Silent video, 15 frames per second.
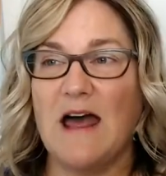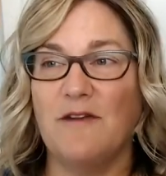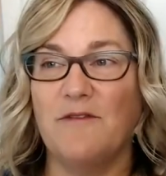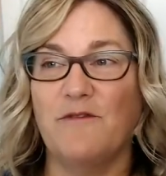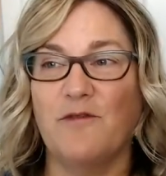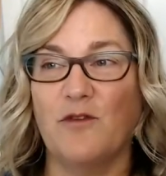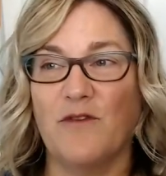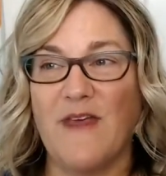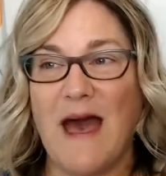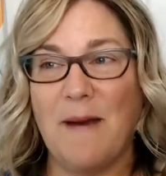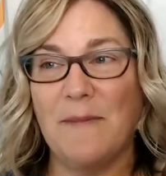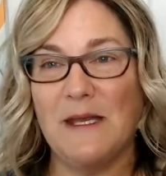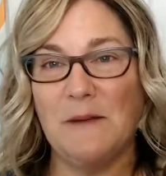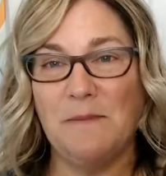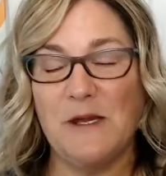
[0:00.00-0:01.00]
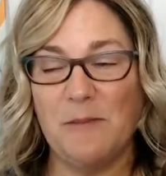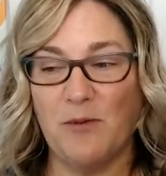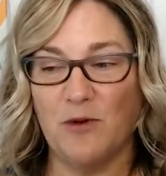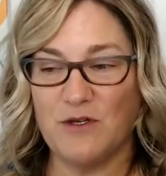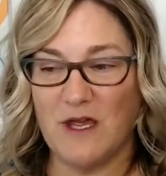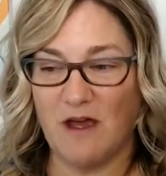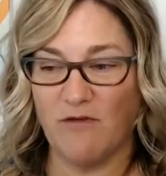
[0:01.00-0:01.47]
And for that many
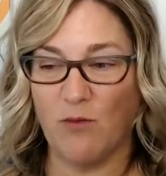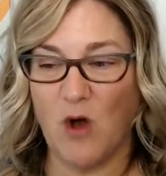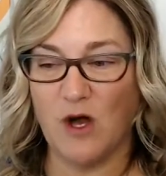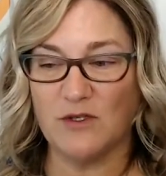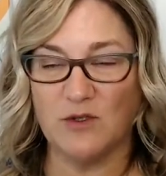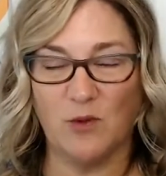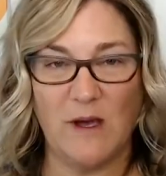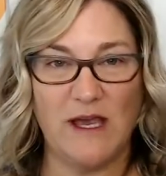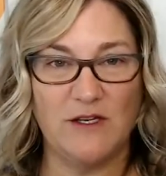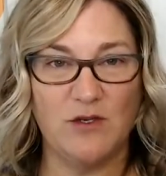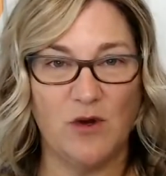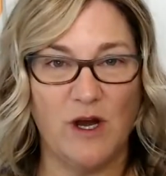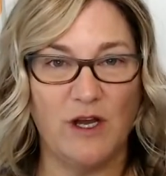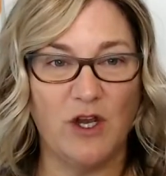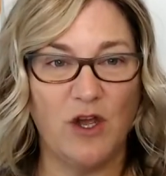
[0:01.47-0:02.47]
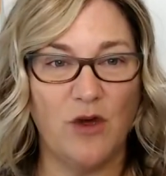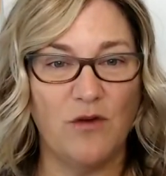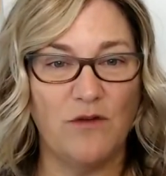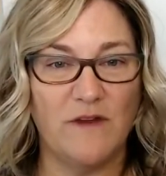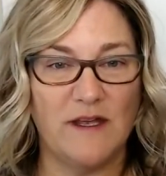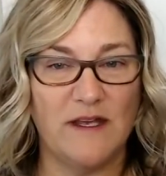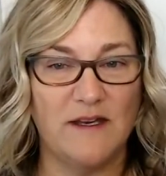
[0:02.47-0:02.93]
people to have walked away during
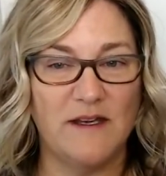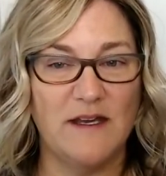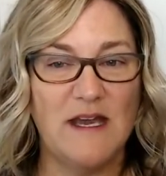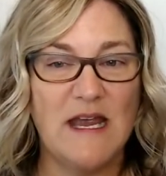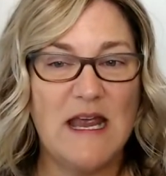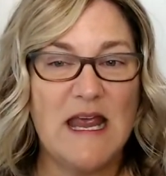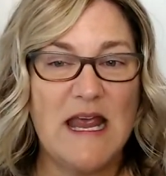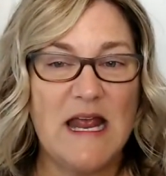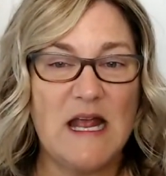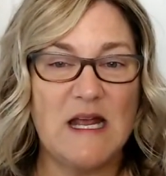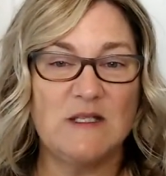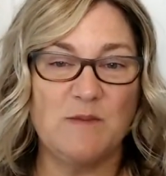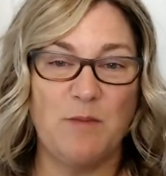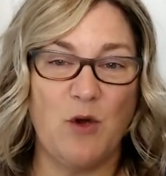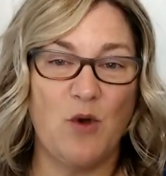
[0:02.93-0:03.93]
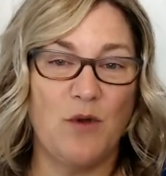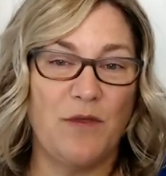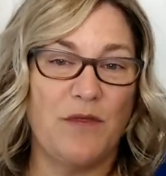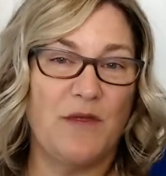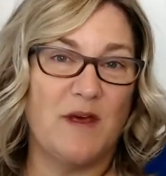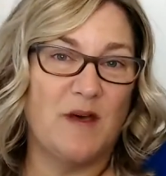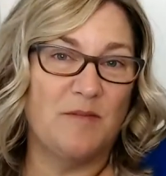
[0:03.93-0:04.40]
COVID, it's
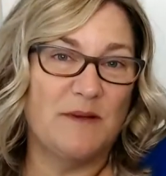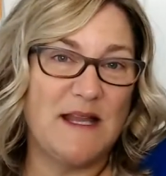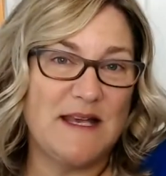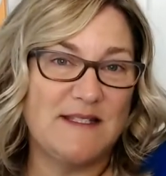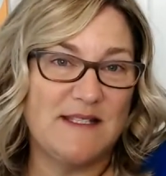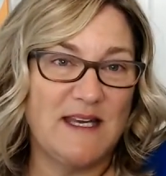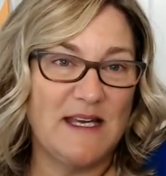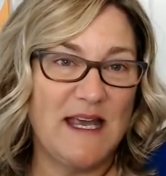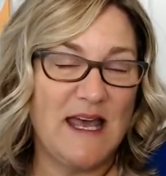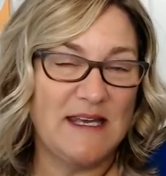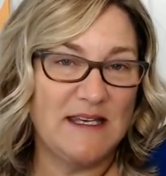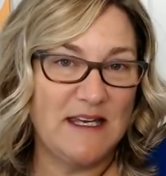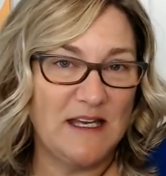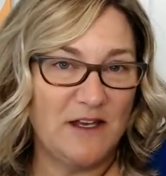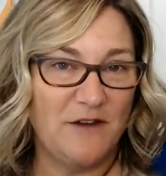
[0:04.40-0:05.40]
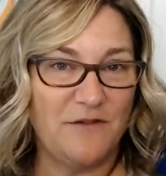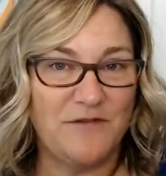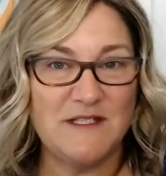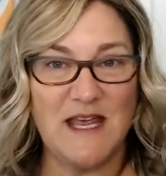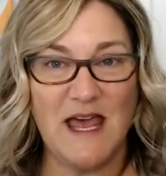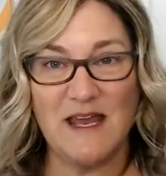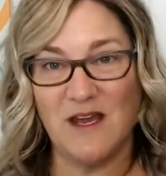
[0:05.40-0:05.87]
both a blessing and
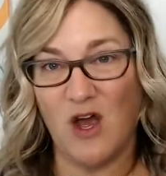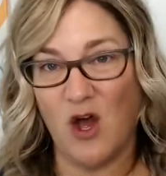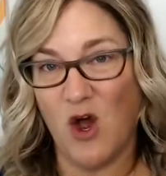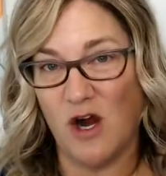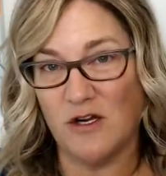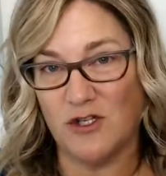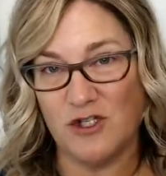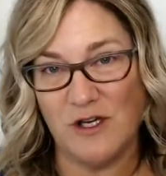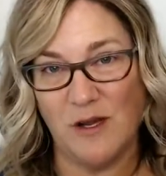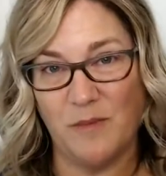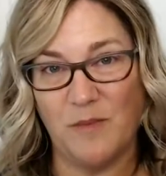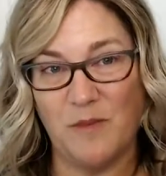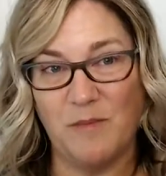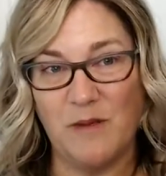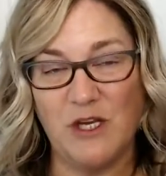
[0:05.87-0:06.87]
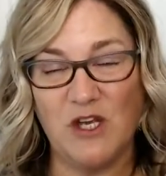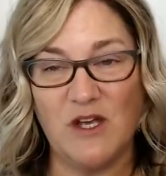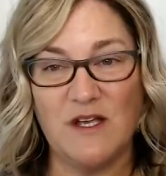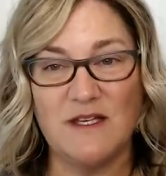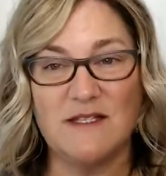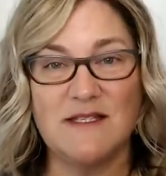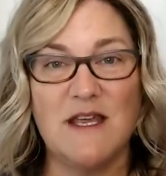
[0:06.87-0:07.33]
gift and a hardship
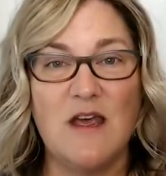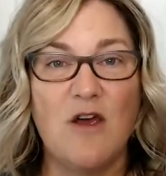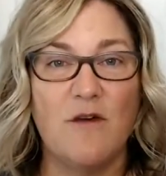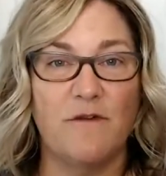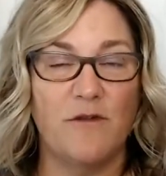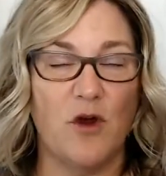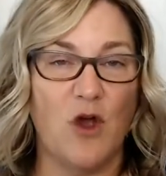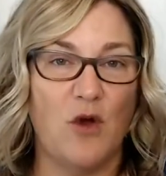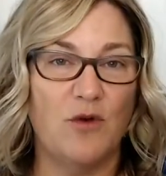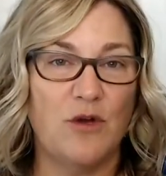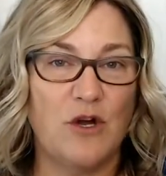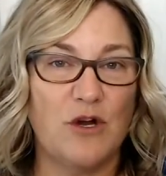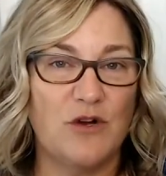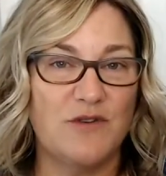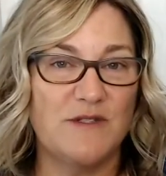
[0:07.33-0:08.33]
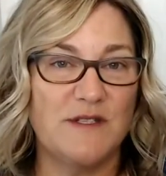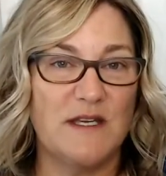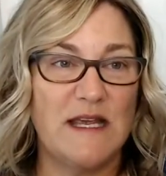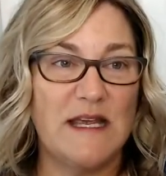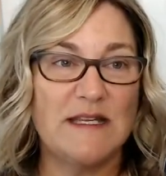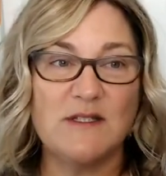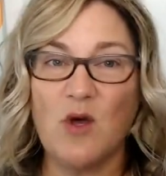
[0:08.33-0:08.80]
because for
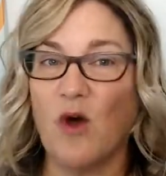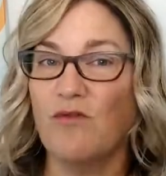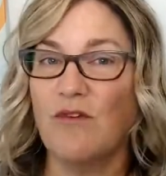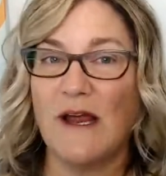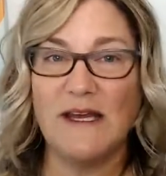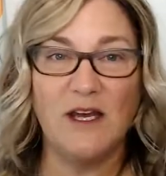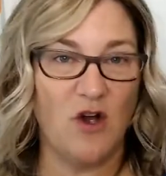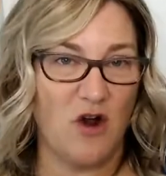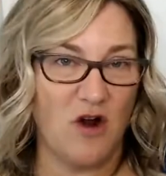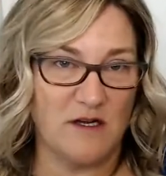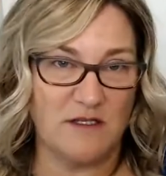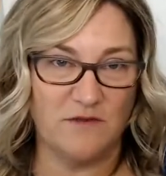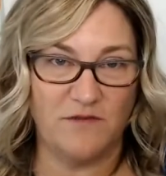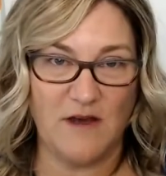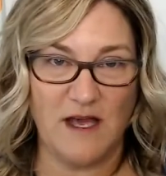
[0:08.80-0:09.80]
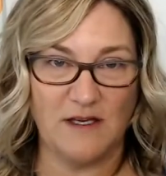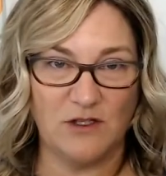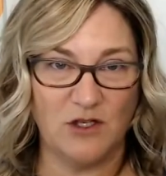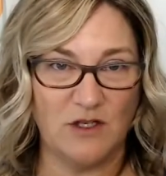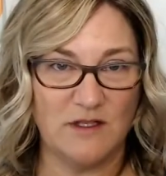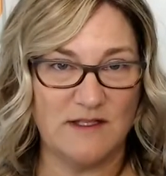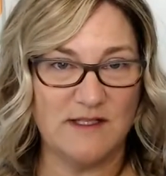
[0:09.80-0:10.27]
owners, it's already hard to
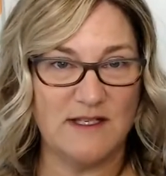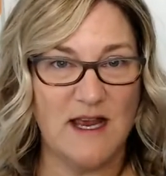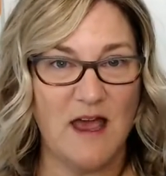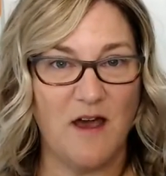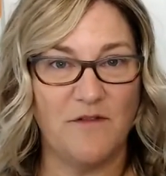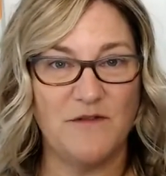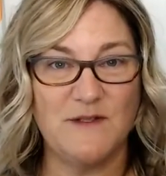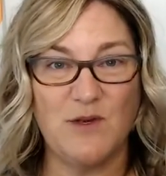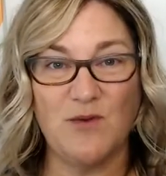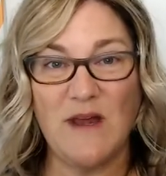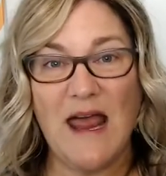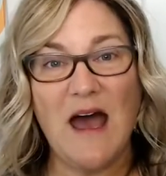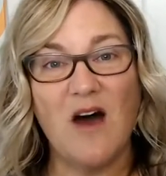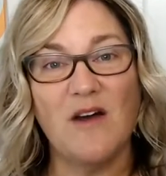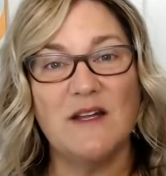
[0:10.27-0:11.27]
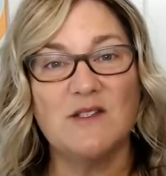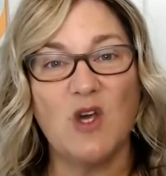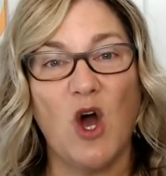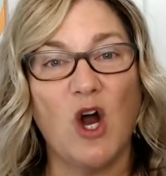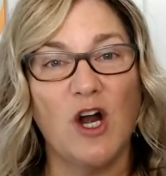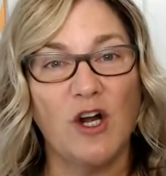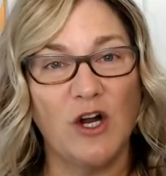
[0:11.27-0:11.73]
find good staff. So now
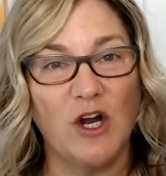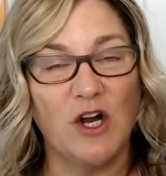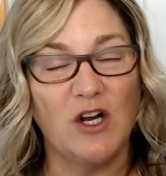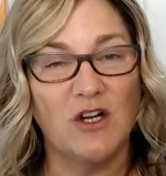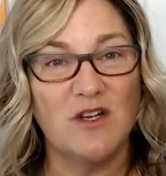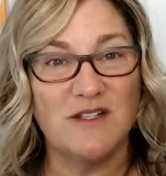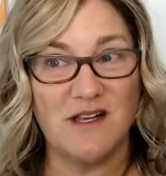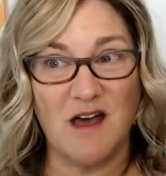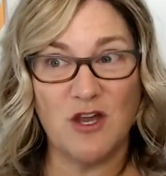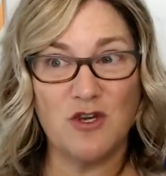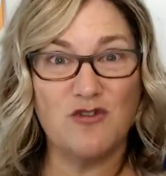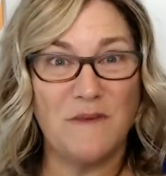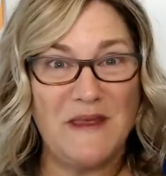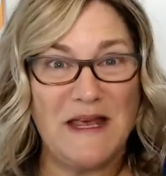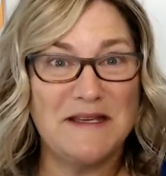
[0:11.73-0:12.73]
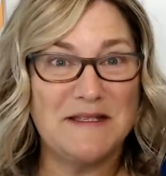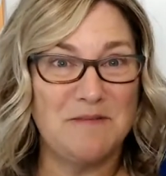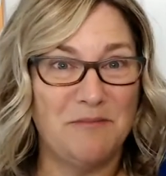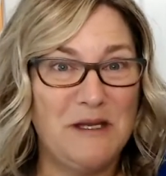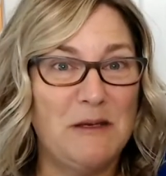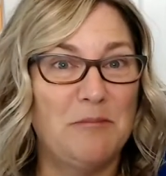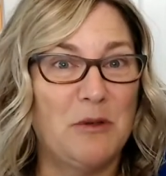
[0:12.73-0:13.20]
it's harder because
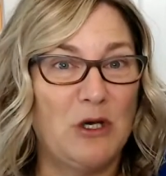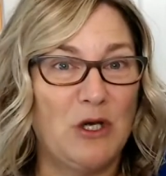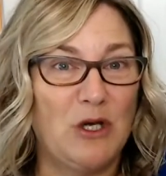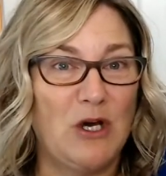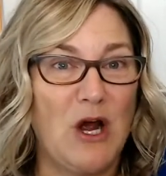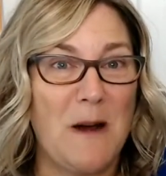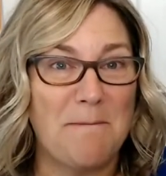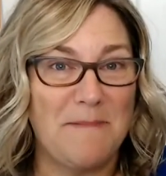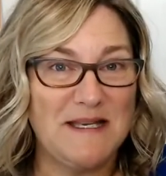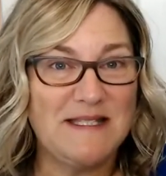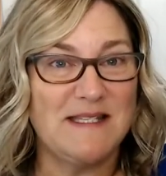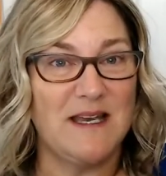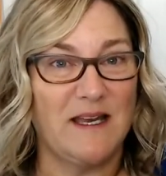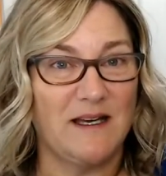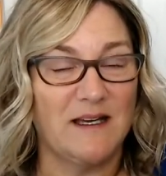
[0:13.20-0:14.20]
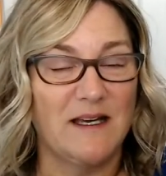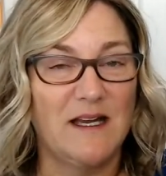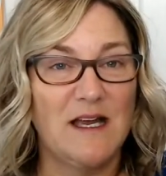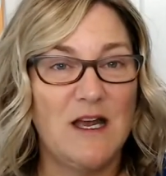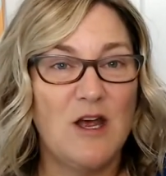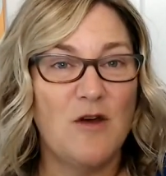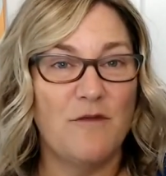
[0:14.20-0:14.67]
100,000 people are missing
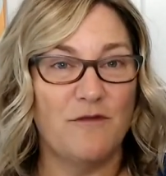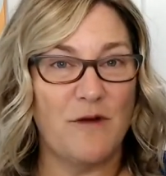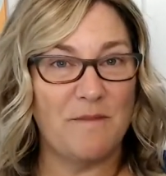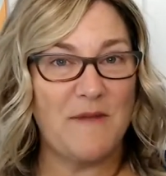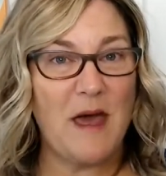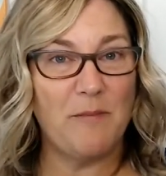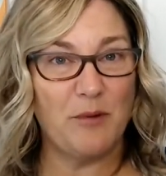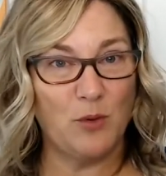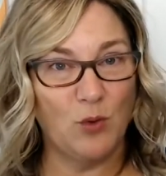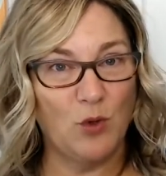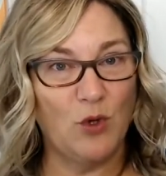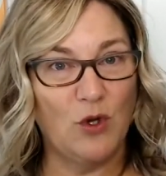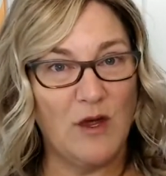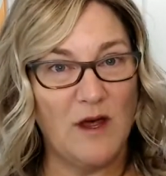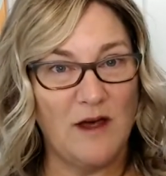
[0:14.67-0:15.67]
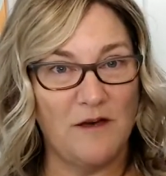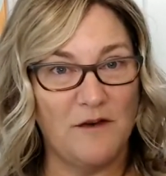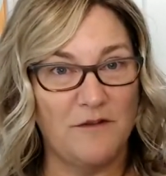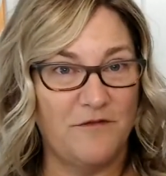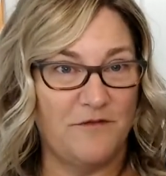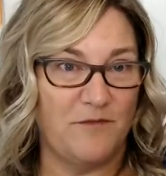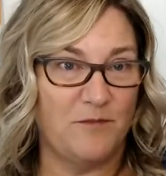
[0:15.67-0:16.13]
from that pool
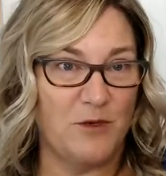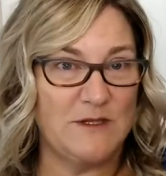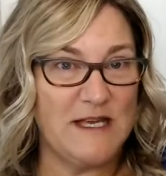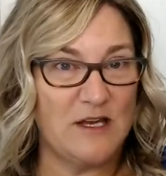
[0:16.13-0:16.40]
of